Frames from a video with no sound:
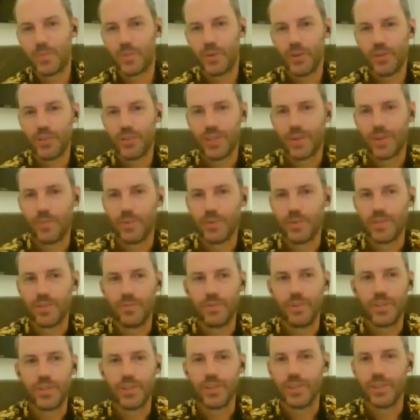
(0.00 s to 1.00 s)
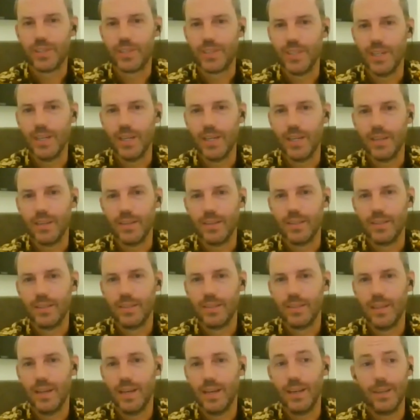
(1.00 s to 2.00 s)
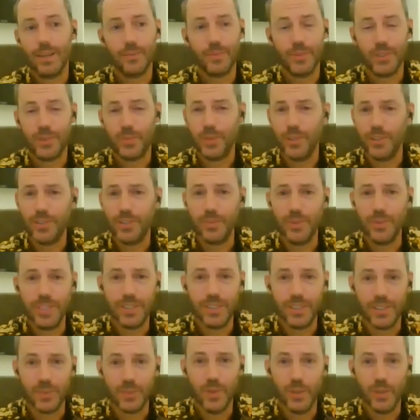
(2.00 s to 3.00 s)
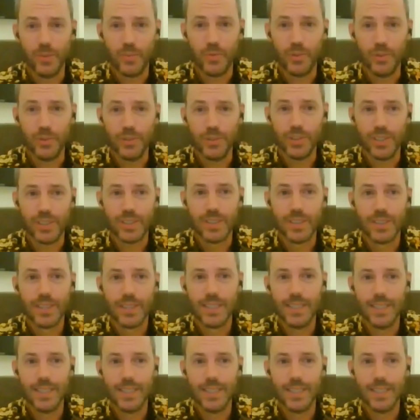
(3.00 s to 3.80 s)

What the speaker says: project was originally started. It was supposed to be a 6-month project.